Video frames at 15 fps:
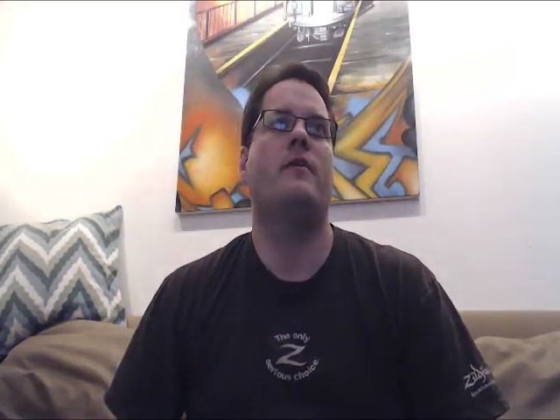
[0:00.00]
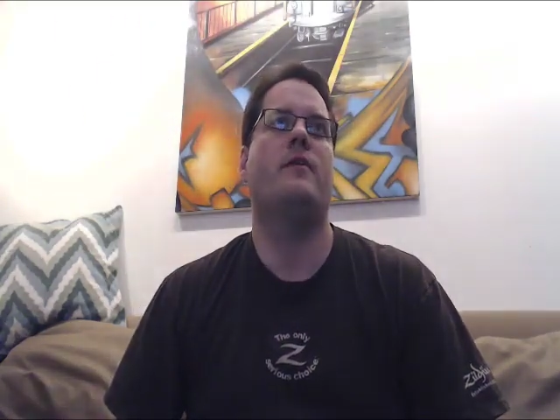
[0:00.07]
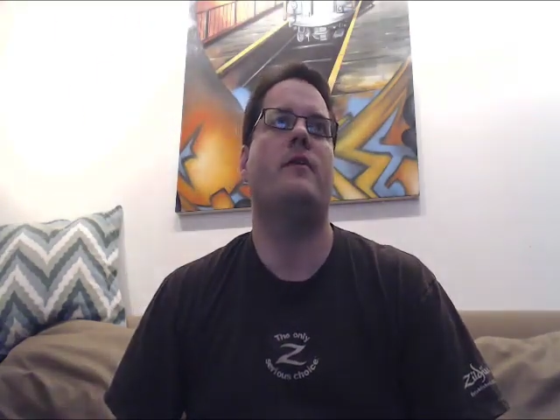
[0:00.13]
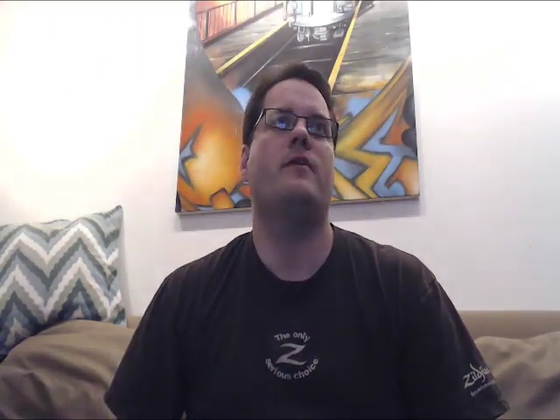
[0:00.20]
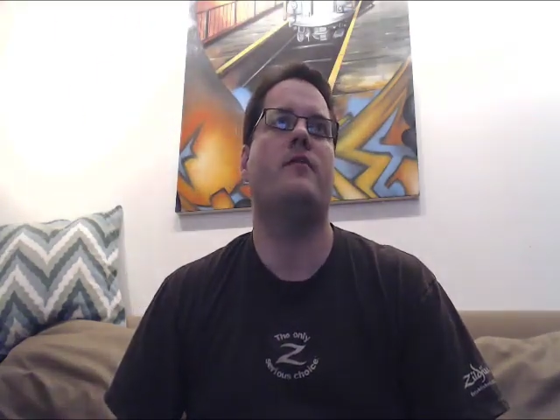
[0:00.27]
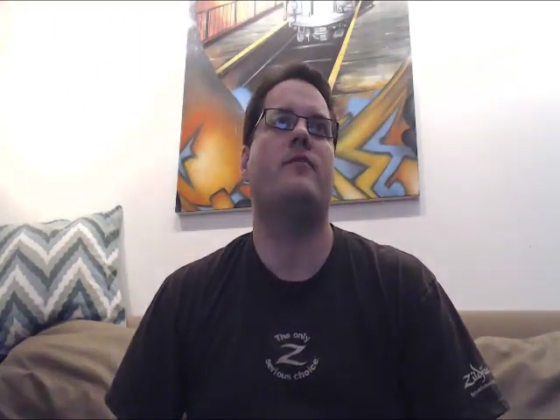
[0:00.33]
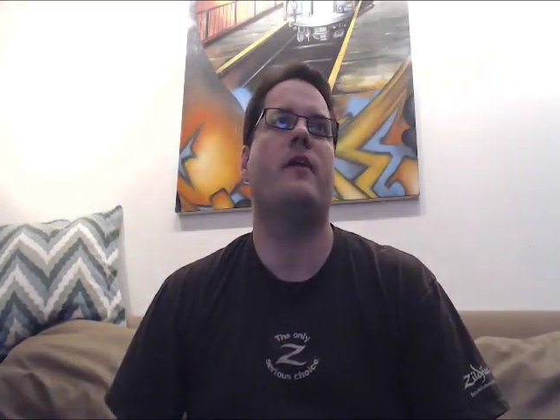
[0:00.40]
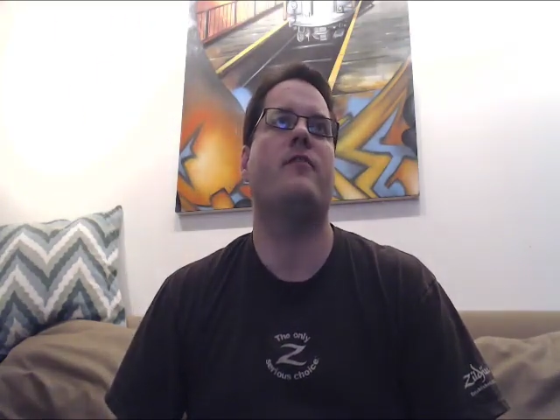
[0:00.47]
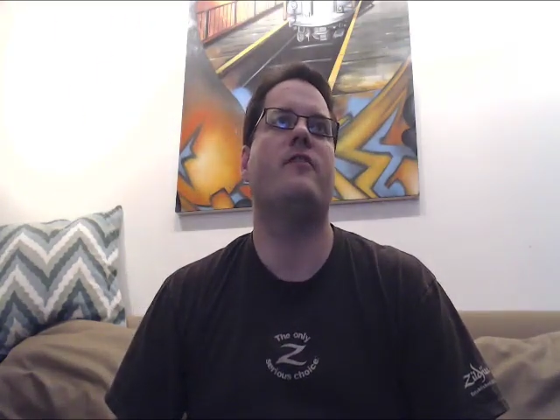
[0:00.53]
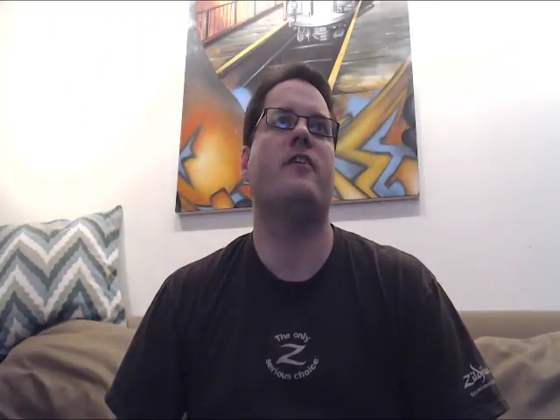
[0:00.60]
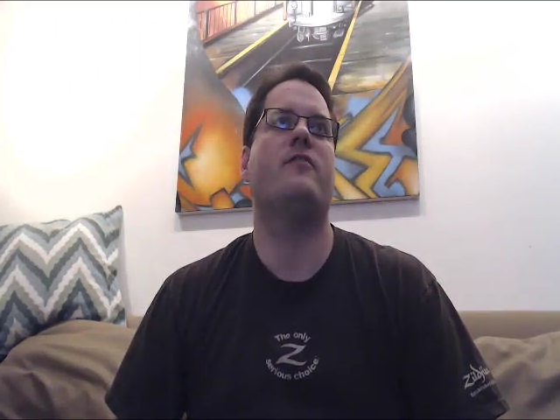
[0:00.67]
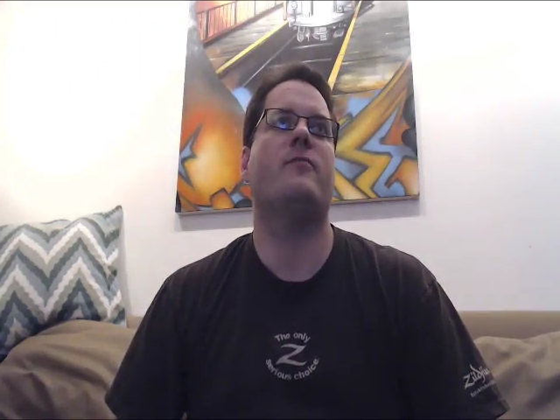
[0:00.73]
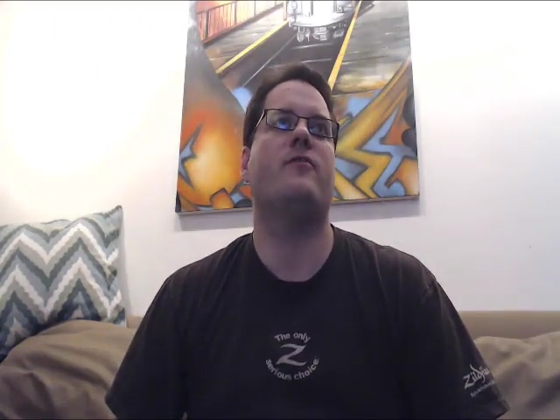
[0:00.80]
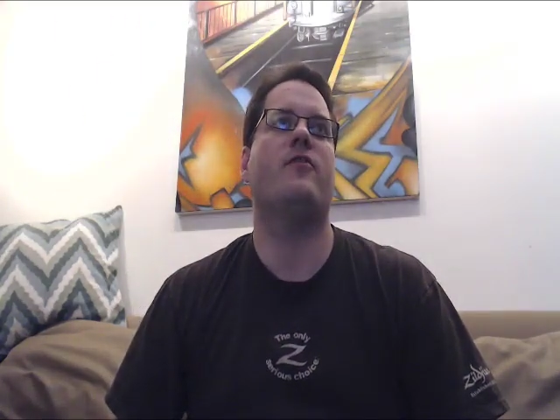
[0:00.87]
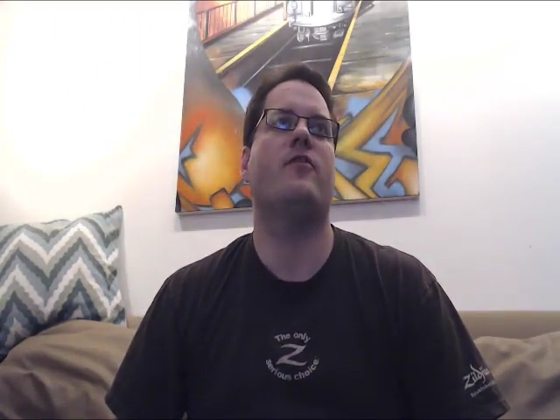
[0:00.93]
The
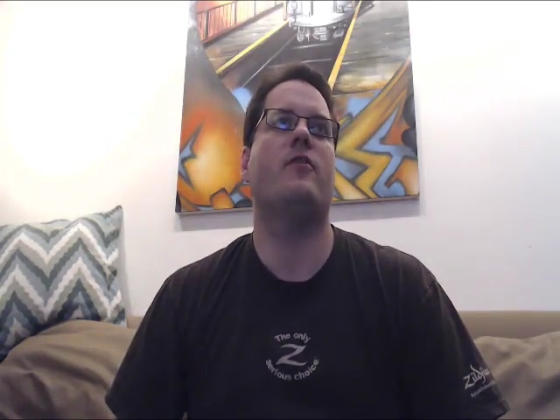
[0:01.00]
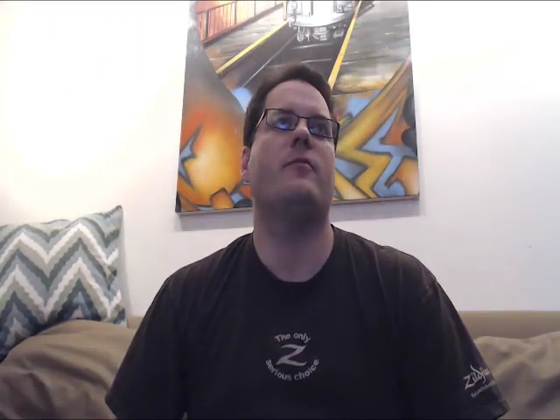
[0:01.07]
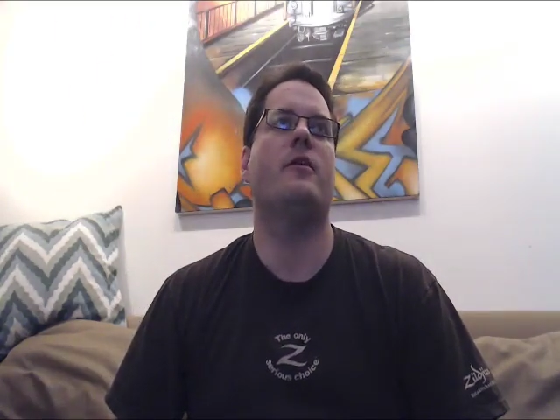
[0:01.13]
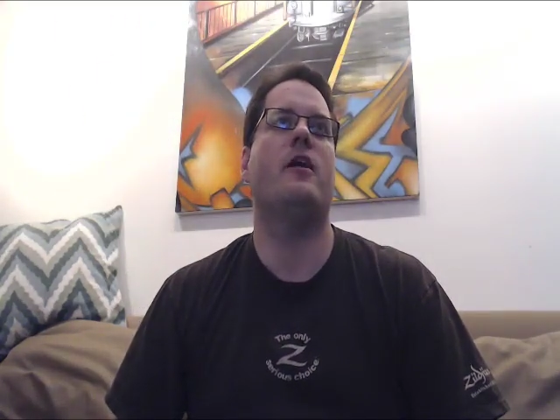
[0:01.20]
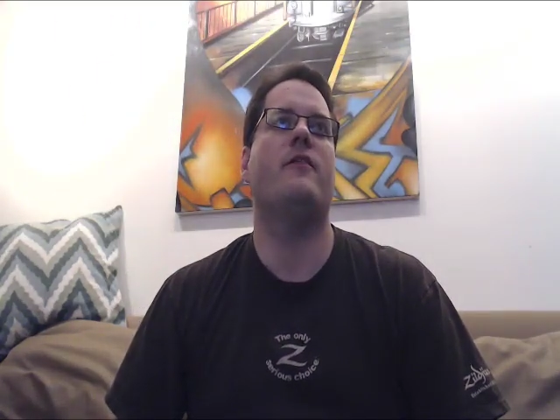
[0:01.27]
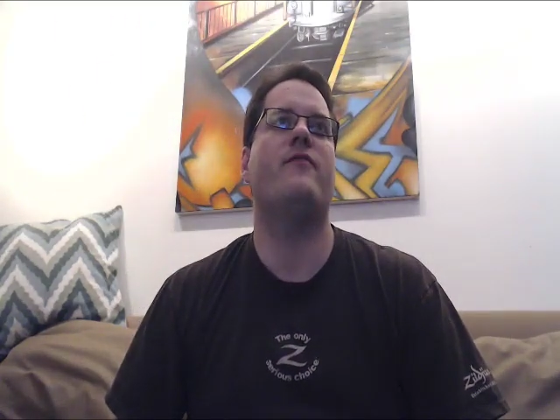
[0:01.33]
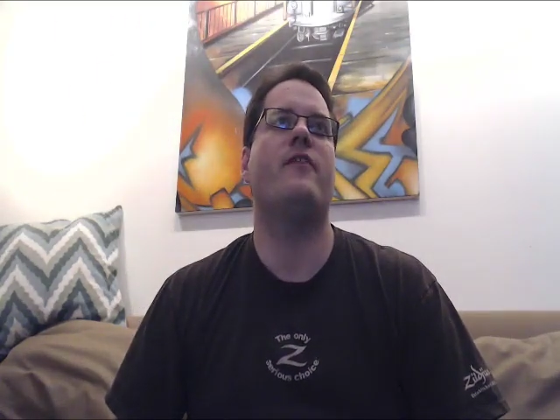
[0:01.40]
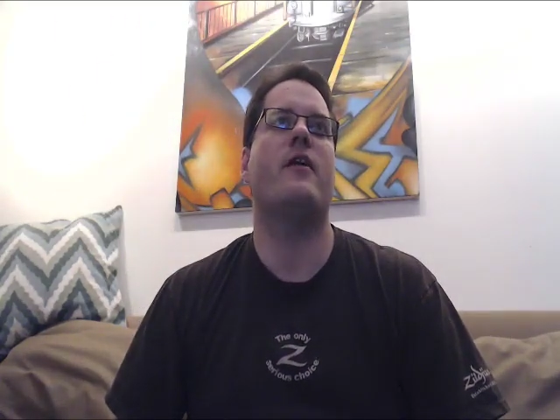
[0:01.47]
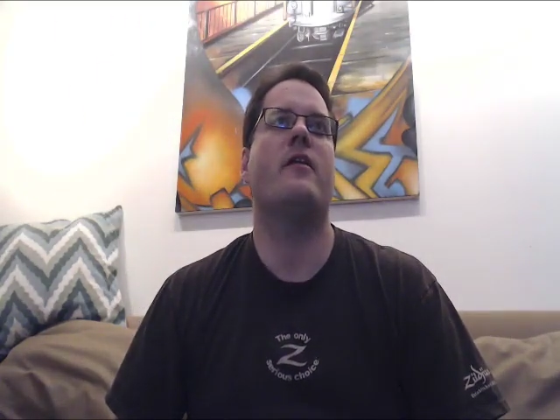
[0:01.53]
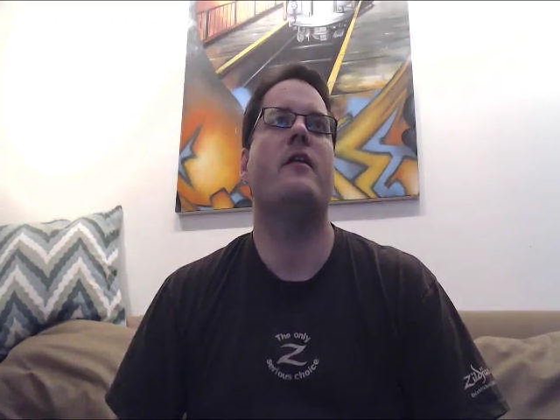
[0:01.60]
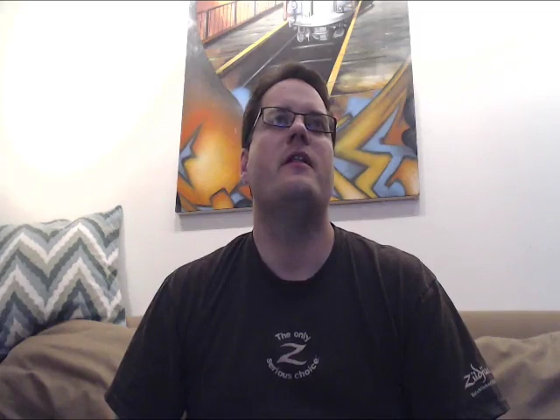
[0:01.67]
translation was a little bit off there.